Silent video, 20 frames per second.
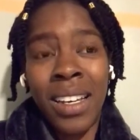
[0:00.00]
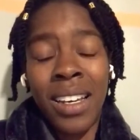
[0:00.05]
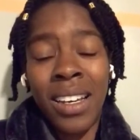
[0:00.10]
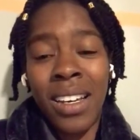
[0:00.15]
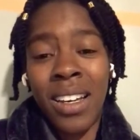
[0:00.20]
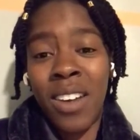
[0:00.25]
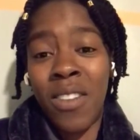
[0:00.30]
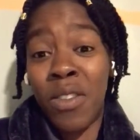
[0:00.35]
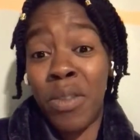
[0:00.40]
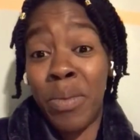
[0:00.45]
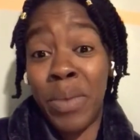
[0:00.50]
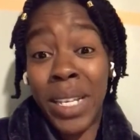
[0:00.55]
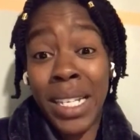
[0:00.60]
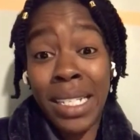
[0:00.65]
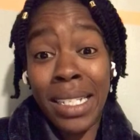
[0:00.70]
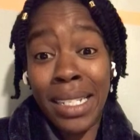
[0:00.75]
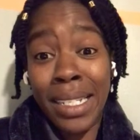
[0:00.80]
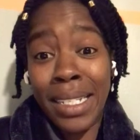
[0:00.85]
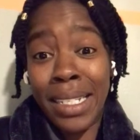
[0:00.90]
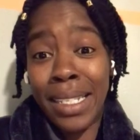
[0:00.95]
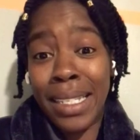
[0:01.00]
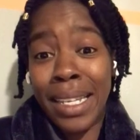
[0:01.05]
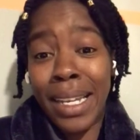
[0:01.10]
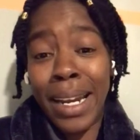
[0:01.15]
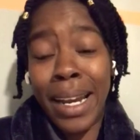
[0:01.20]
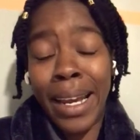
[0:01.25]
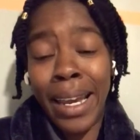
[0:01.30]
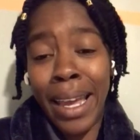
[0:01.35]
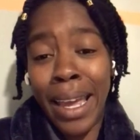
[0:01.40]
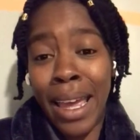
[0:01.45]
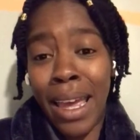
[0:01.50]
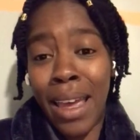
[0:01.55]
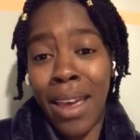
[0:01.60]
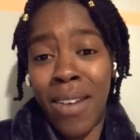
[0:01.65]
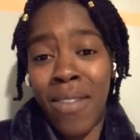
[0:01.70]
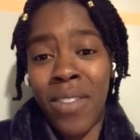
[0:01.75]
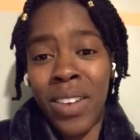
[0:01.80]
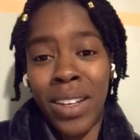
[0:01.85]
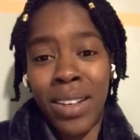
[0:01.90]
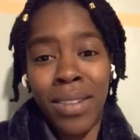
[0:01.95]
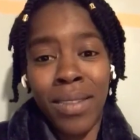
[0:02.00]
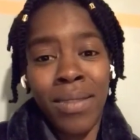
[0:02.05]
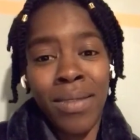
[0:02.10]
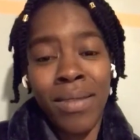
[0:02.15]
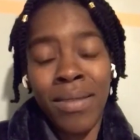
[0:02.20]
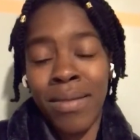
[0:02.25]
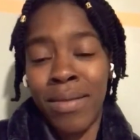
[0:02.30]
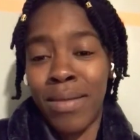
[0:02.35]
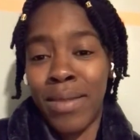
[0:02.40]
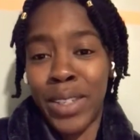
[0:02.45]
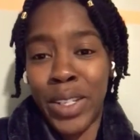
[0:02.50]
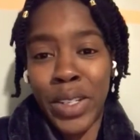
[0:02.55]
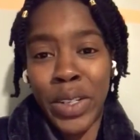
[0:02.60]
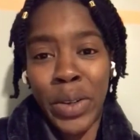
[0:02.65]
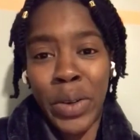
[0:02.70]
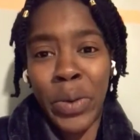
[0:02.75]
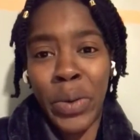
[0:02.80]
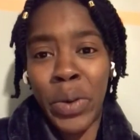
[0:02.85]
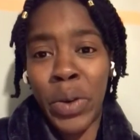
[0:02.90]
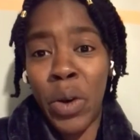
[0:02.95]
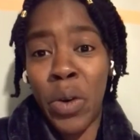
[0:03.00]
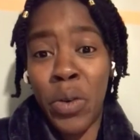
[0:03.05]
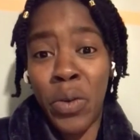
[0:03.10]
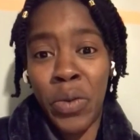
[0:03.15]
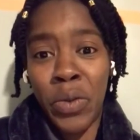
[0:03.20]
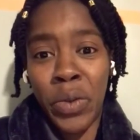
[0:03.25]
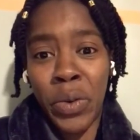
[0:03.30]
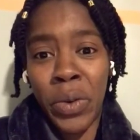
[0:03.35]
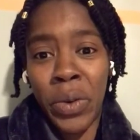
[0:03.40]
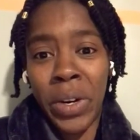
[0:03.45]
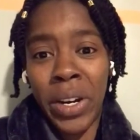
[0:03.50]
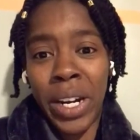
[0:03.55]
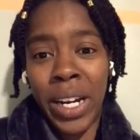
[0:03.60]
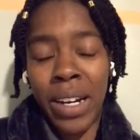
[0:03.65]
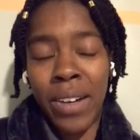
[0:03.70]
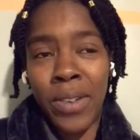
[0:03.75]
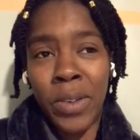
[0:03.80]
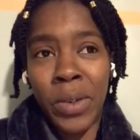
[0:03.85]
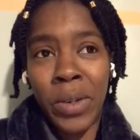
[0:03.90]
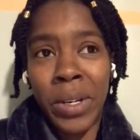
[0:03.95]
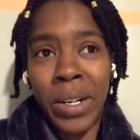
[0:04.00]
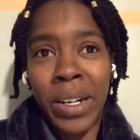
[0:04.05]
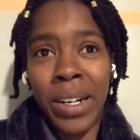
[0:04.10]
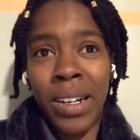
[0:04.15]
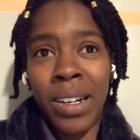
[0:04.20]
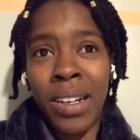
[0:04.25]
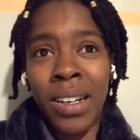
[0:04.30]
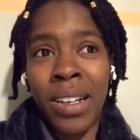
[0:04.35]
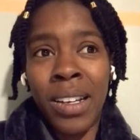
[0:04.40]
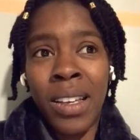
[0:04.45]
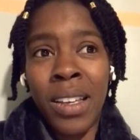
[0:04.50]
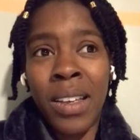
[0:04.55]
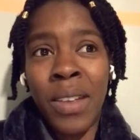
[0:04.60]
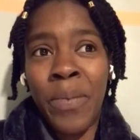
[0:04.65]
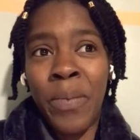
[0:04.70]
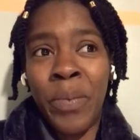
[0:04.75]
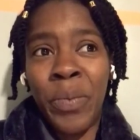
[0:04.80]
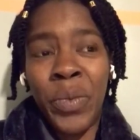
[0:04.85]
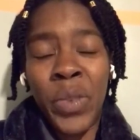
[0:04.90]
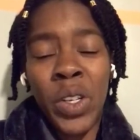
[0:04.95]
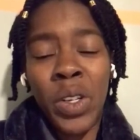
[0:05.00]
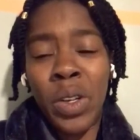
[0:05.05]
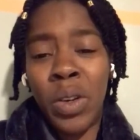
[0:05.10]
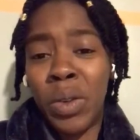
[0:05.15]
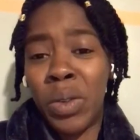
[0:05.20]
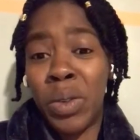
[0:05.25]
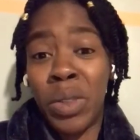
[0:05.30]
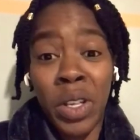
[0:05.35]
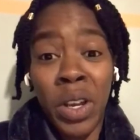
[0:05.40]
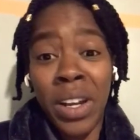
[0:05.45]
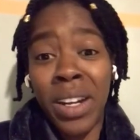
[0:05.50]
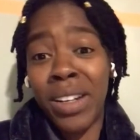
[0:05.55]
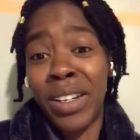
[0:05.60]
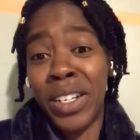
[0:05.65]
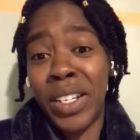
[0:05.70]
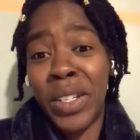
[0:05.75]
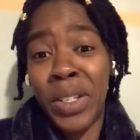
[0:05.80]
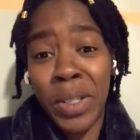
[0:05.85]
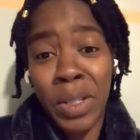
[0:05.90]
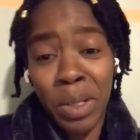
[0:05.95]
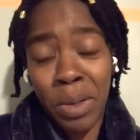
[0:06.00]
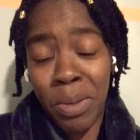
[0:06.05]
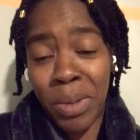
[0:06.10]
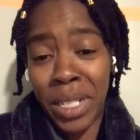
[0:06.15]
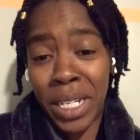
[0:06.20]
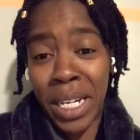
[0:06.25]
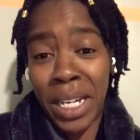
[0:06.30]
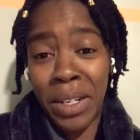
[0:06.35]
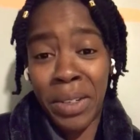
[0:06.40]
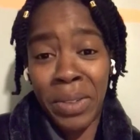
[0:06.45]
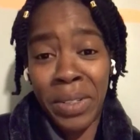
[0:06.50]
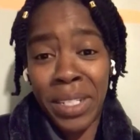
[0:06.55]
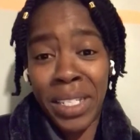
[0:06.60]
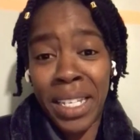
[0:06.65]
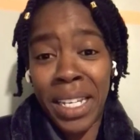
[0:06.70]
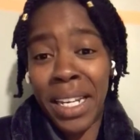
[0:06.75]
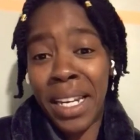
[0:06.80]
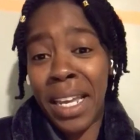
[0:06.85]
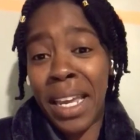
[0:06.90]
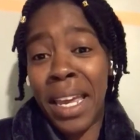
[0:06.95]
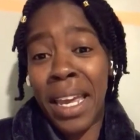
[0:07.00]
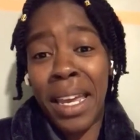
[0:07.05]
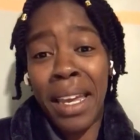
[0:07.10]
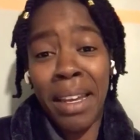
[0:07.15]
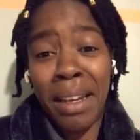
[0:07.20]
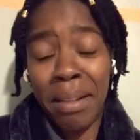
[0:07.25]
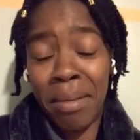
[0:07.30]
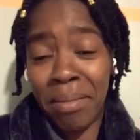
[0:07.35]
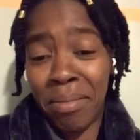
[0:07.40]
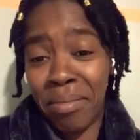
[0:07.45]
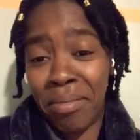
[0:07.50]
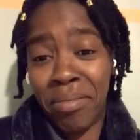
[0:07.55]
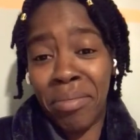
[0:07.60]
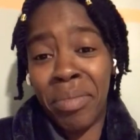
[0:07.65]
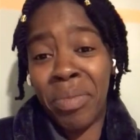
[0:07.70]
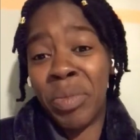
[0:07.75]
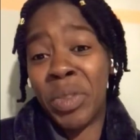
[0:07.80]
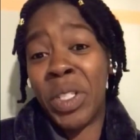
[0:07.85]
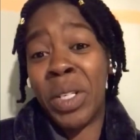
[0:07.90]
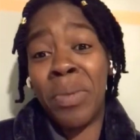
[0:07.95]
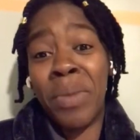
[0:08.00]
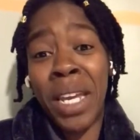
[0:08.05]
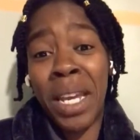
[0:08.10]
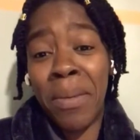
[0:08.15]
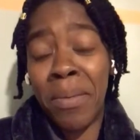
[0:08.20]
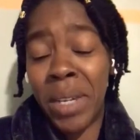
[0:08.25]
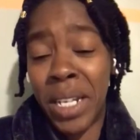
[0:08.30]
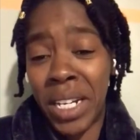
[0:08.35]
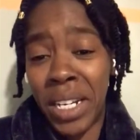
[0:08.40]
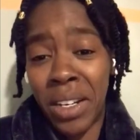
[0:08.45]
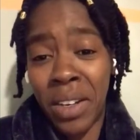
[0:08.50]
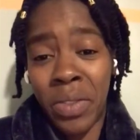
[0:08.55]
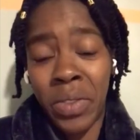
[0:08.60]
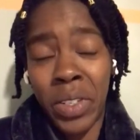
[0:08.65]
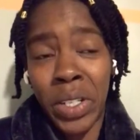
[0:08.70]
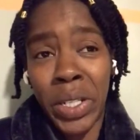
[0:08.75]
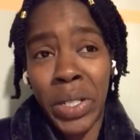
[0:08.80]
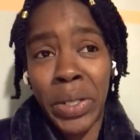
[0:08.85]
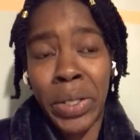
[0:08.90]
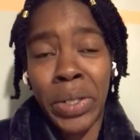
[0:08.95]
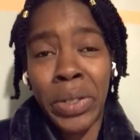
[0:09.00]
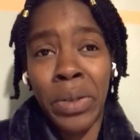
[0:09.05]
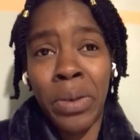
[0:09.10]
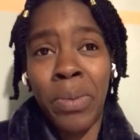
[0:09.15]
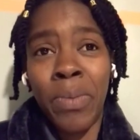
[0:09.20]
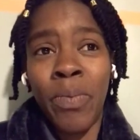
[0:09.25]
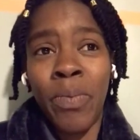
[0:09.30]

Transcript: of a business that I have and, you know, go for it. Or, you know, starting a YouTube channel and saying, hey, I'm gonna make money off of YouTube.